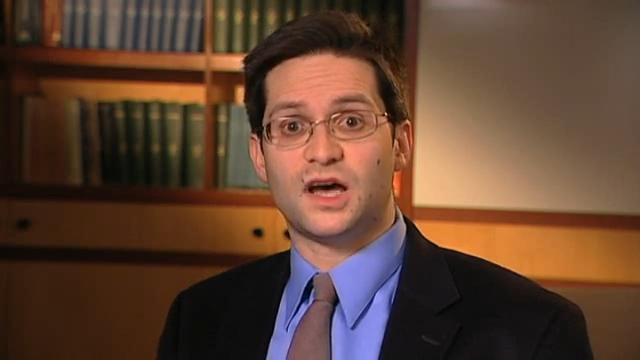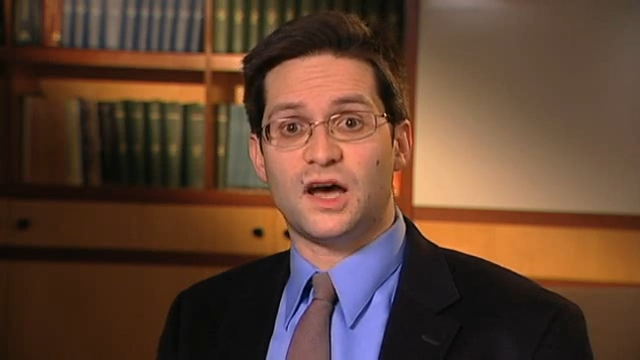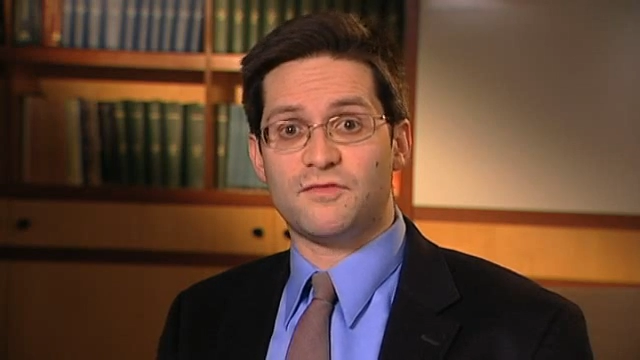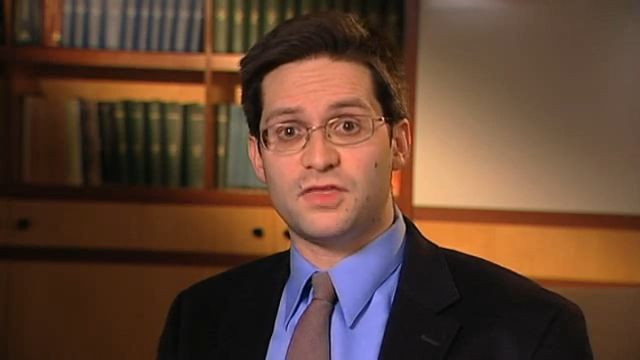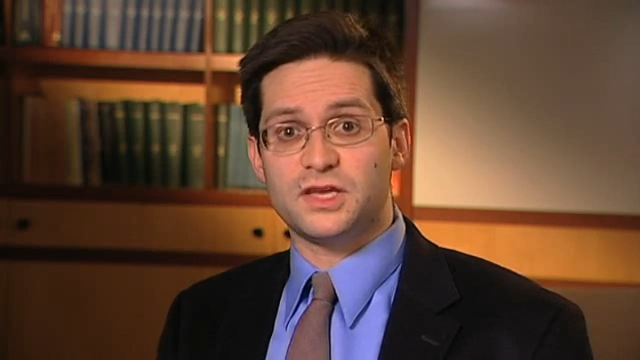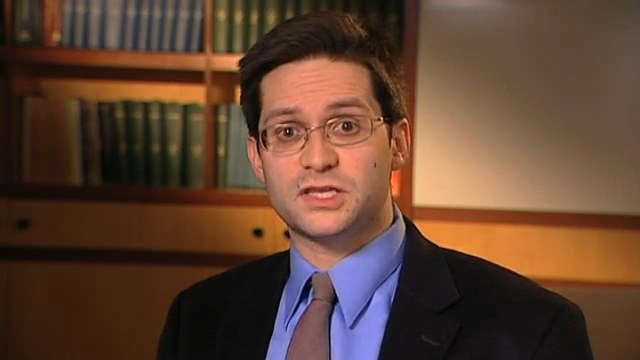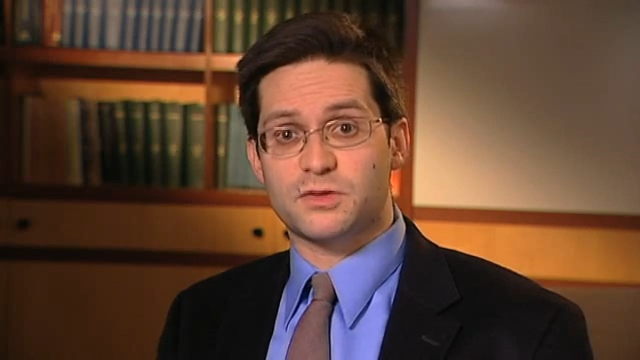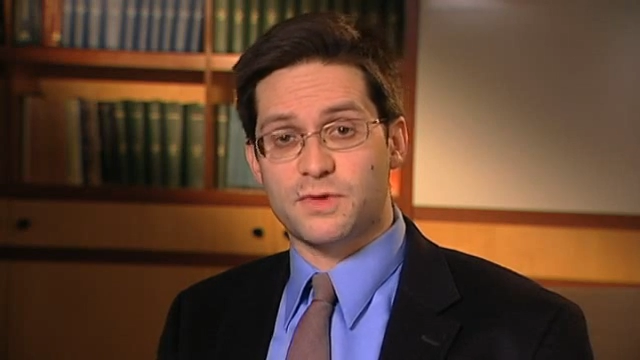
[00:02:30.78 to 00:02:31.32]

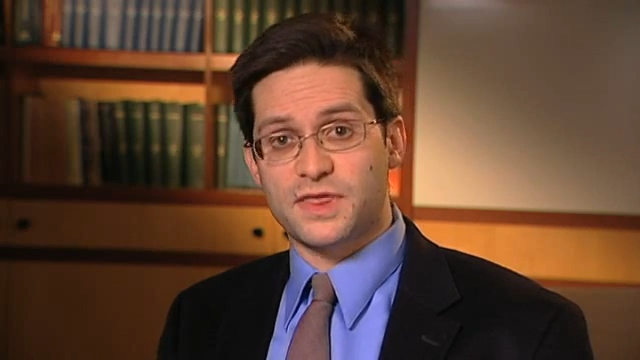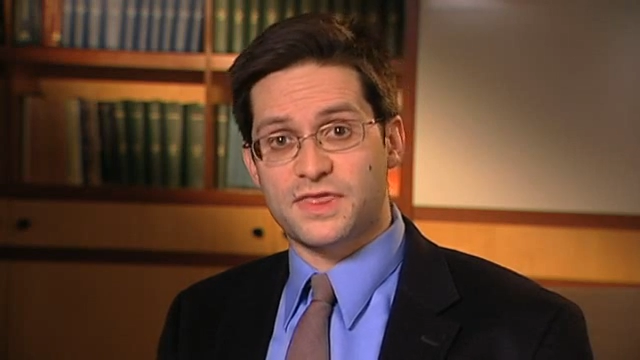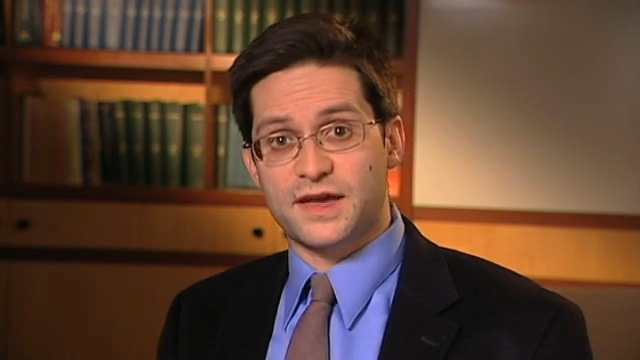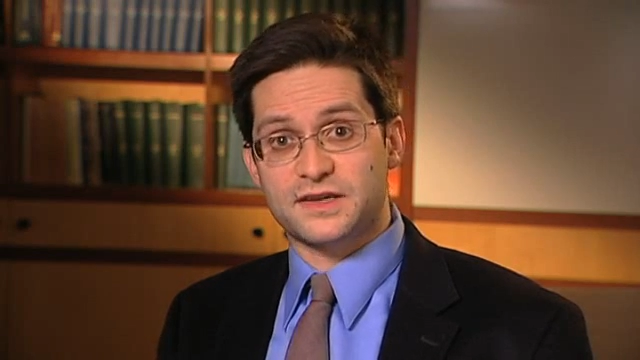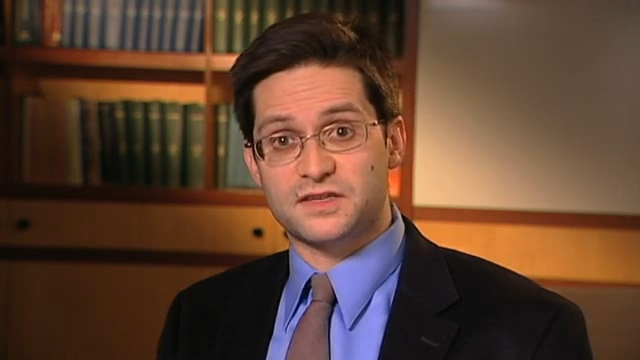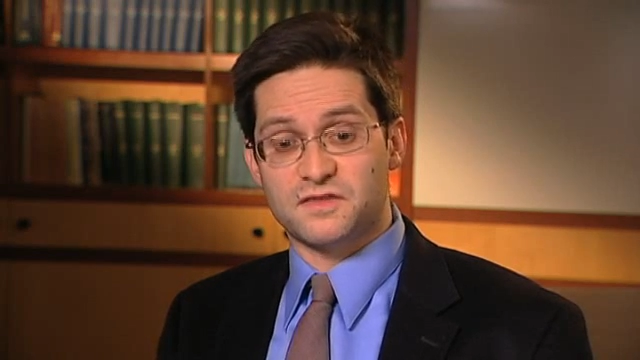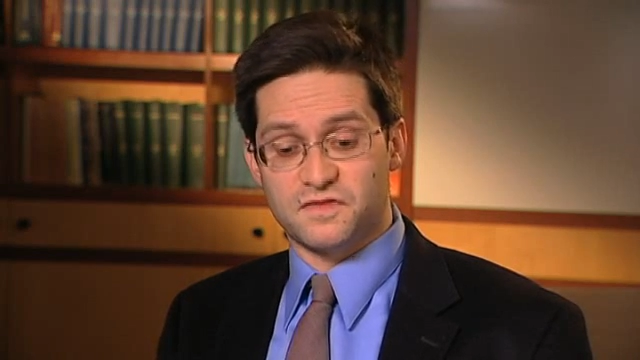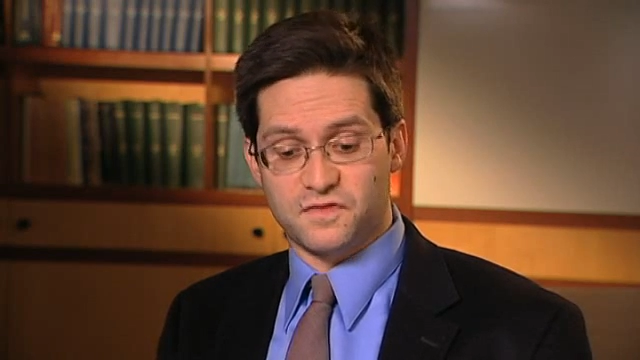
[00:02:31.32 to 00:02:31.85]
Of these
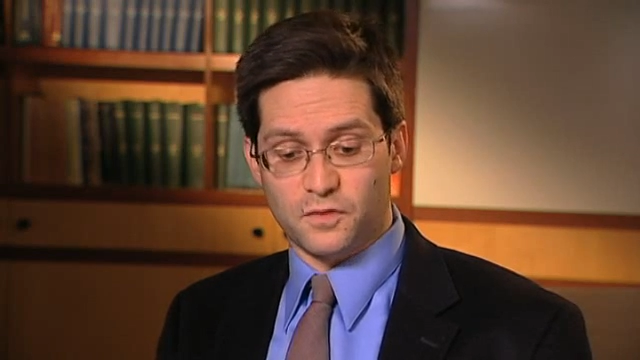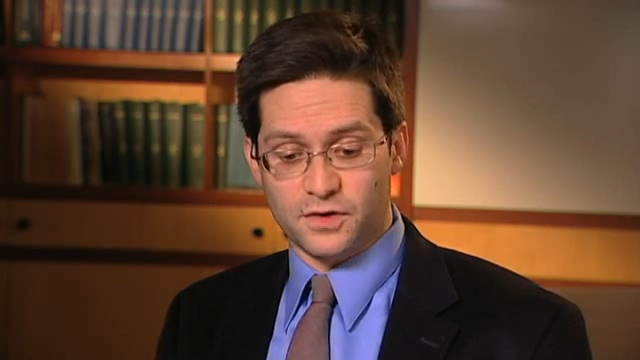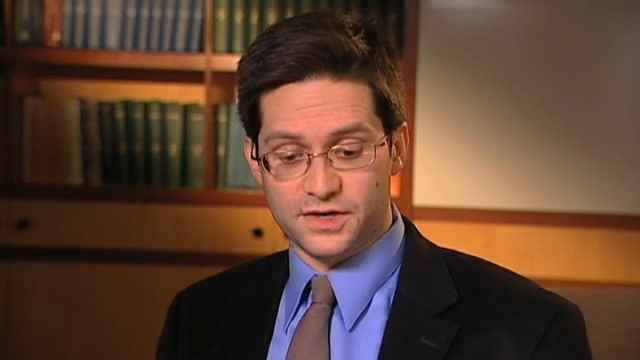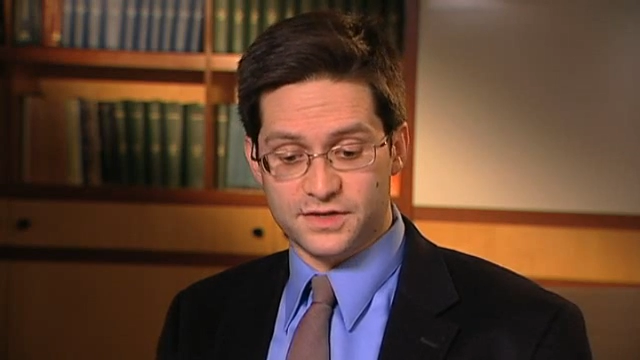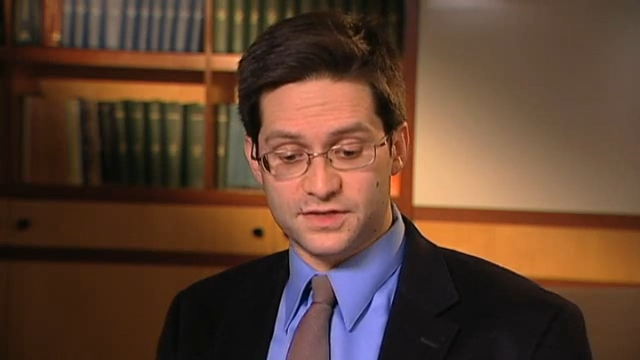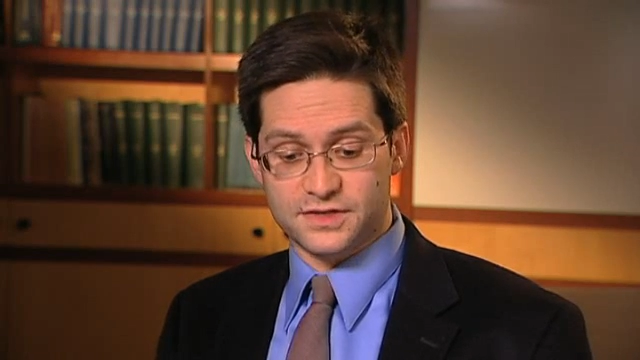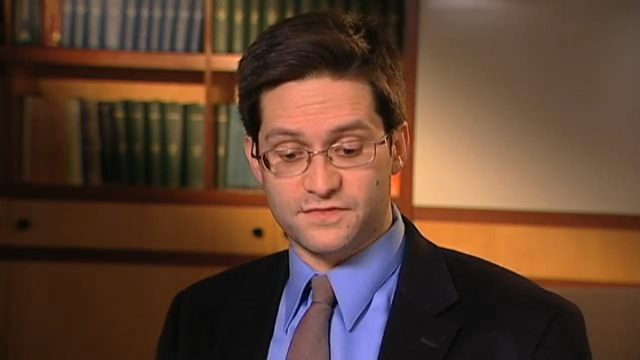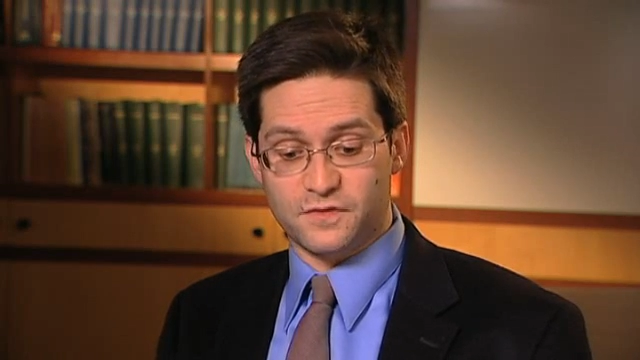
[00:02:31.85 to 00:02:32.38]

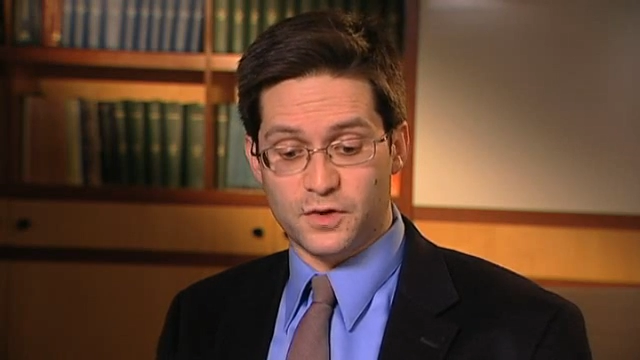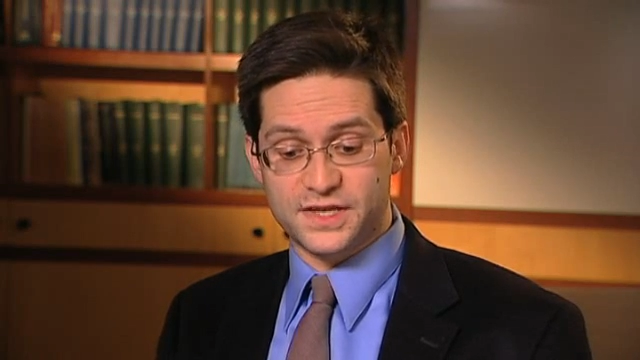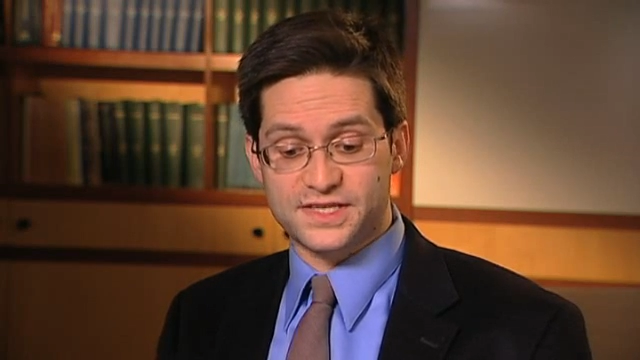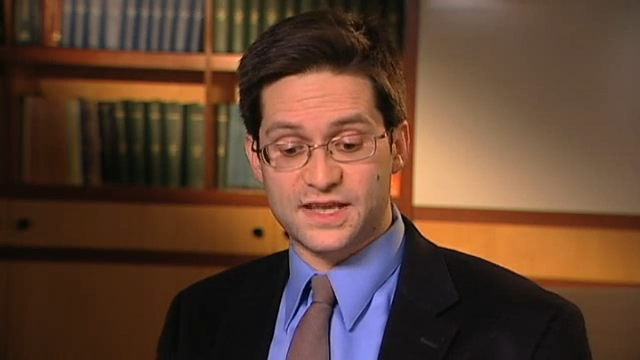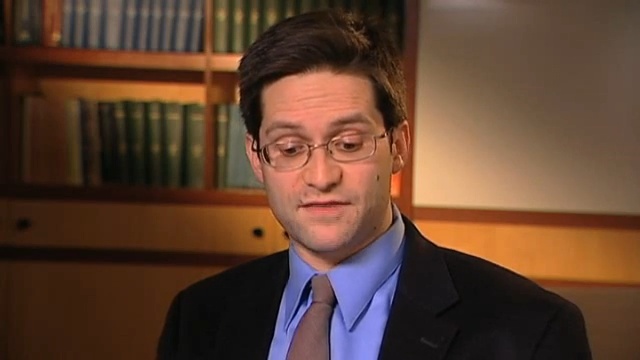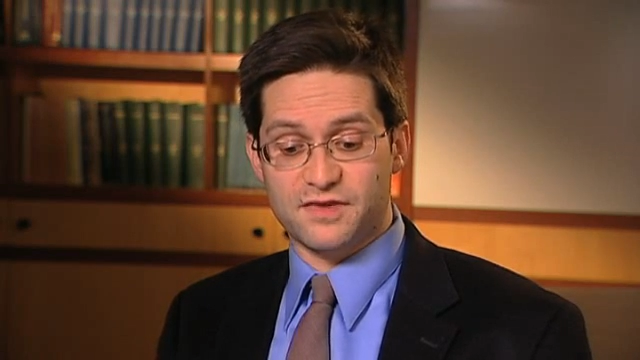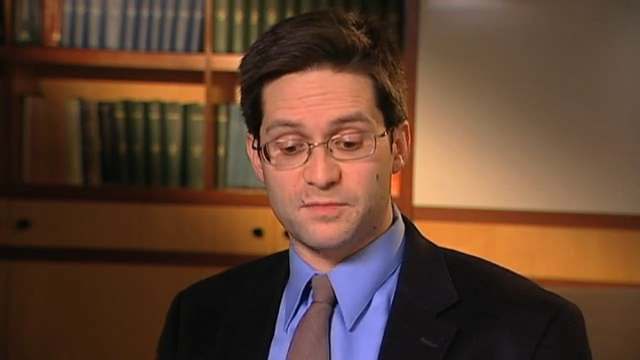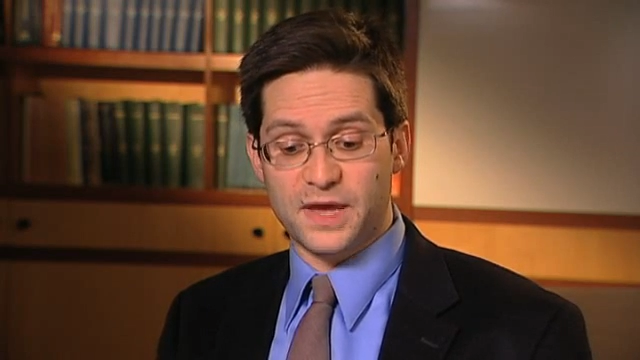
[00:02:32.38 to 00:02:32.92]

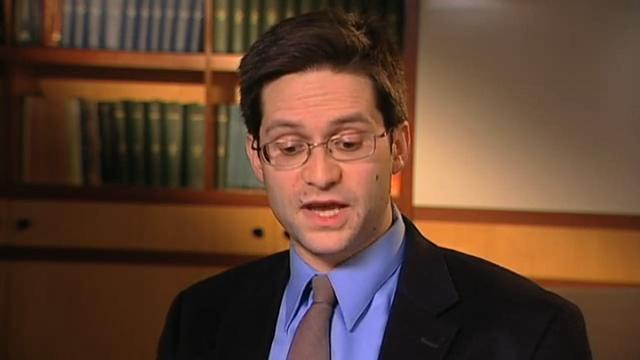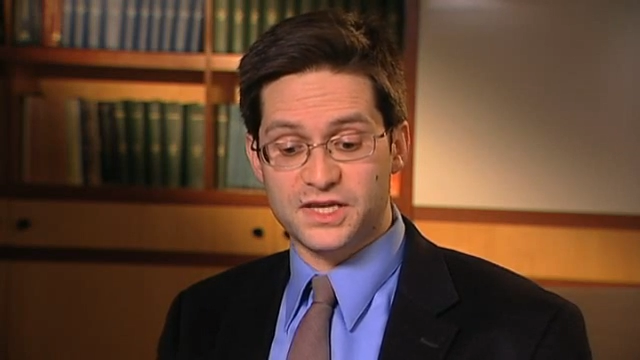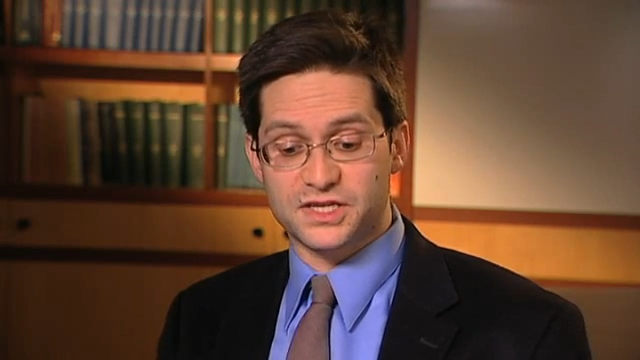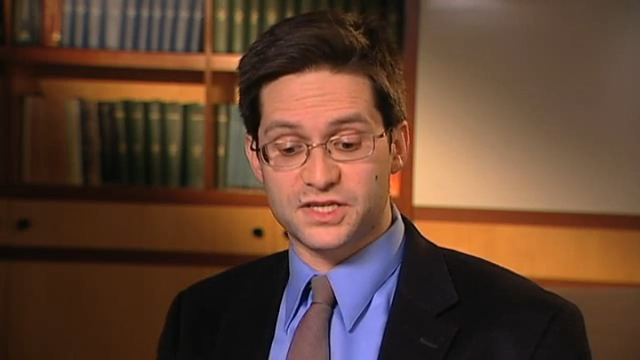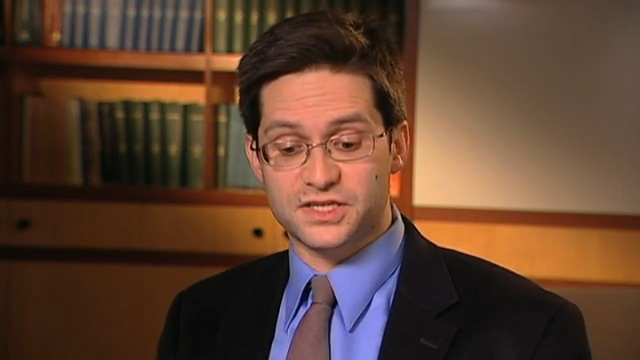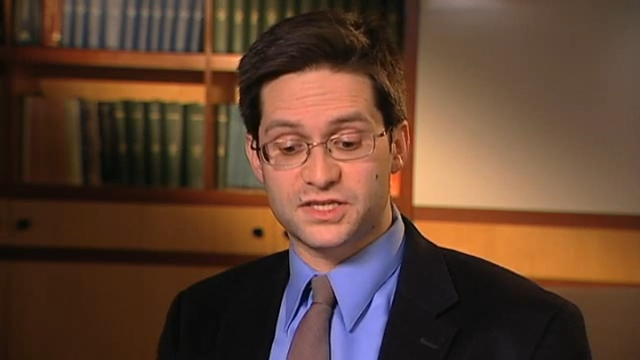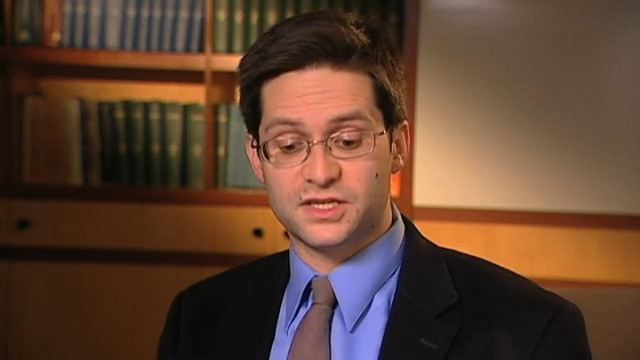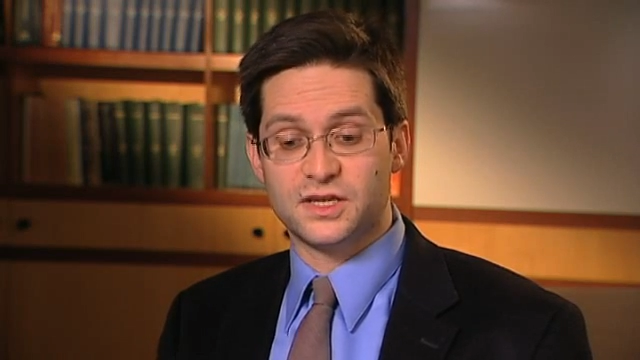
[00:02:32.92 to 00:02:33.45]
3,047
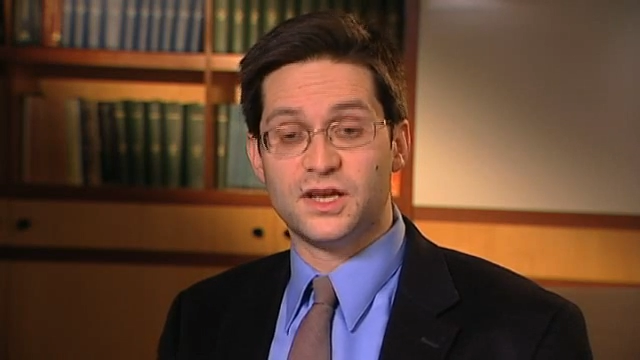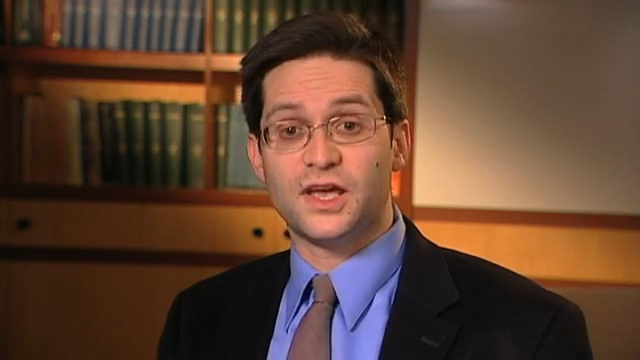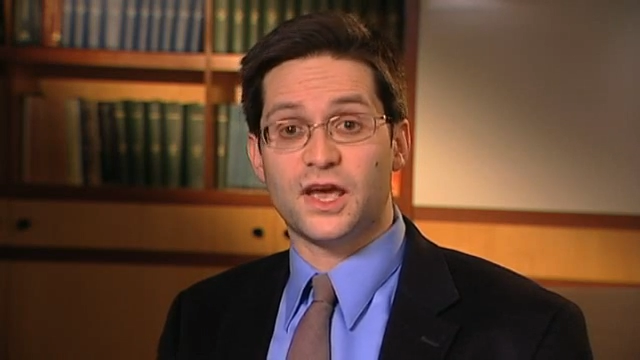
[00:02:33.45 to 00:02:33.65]
patients,